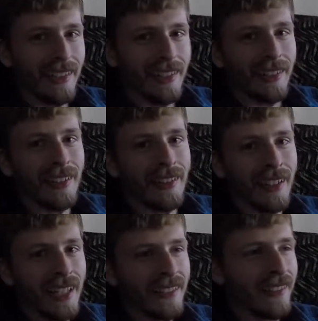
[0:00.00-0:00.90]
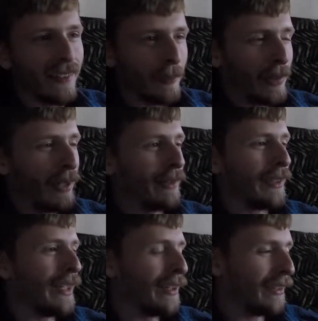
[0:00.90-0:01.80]
So that's probably
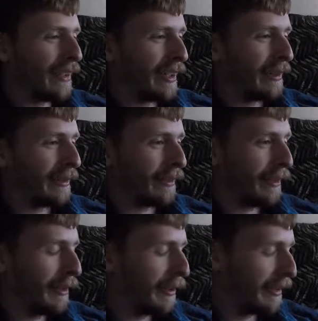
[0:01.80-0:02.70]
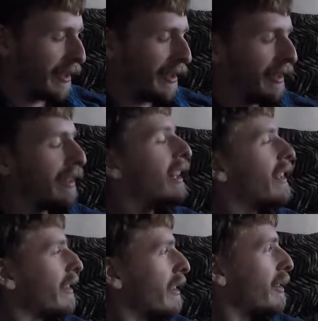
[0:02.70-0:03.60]
another thing. Uh, the other
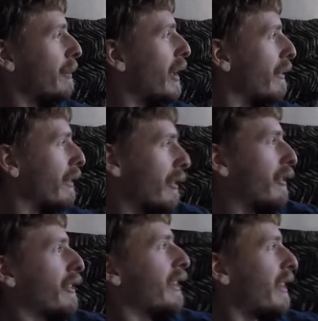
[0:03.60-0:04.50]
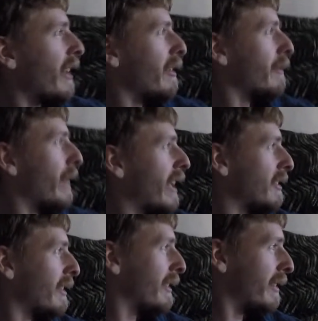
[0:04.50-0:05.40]
thing you probably learned, I would
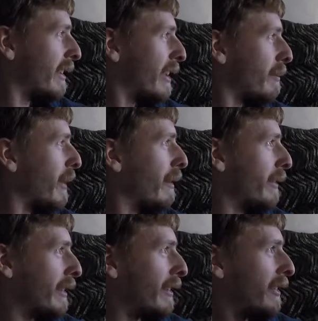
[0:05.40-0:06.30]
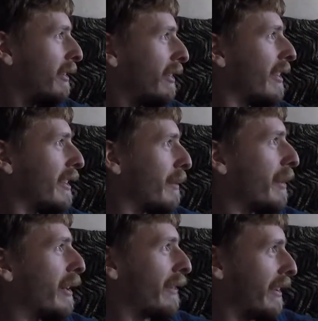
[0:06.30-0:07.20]
imagine that probably the two things you
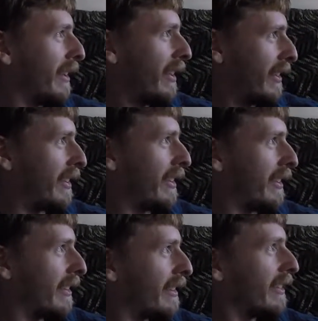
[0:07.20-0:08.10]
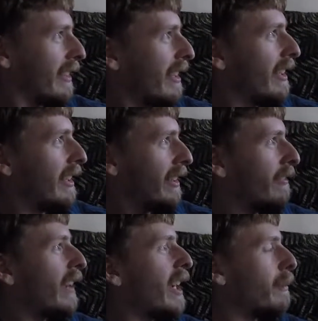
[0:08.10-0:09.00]
probably listed.
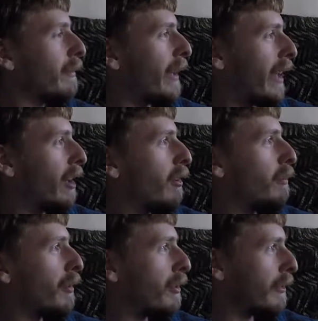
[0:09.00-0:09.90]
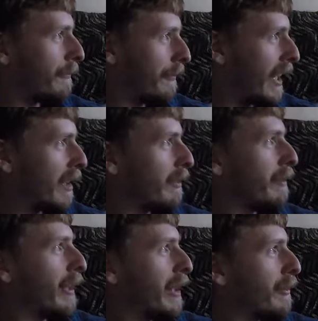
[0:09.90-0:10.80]
Fam, how important family
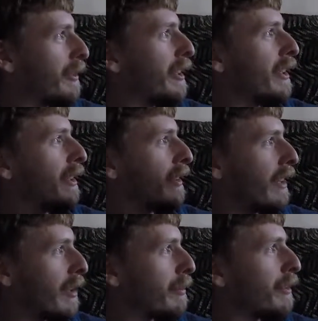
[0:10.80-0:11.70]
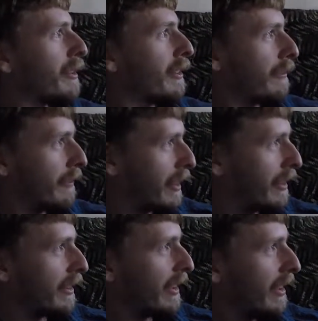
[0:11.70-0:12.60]
member is, how important the friend
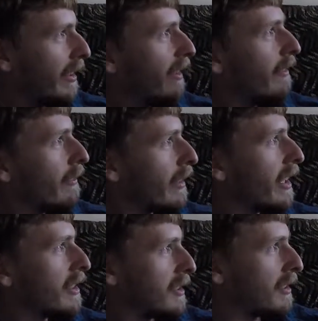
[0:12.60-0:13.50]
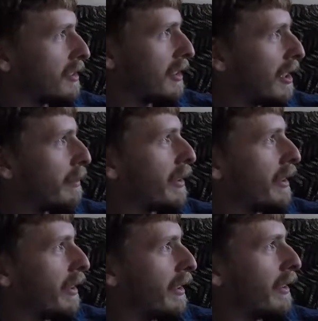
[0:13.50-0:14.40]
relationship
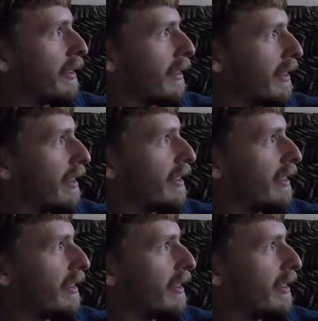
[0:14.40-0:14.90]
is,